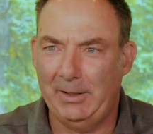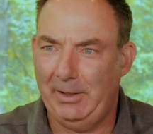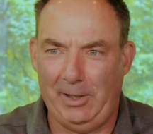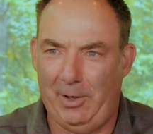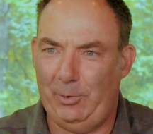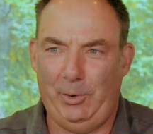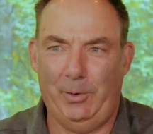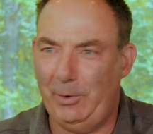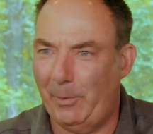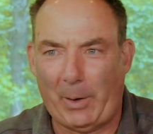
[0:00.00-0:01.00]

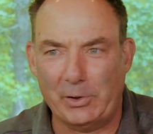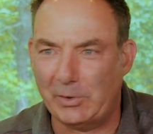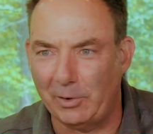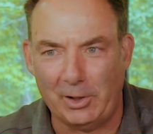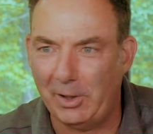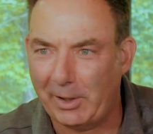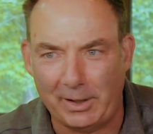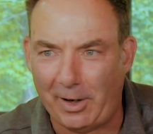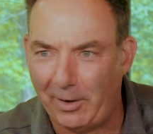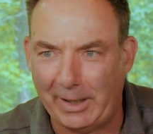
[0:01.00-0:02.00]
your personal look
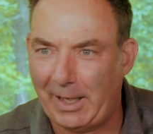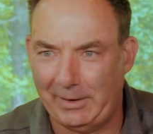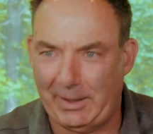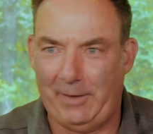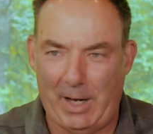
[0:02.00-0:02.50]
and all that kind of stuff.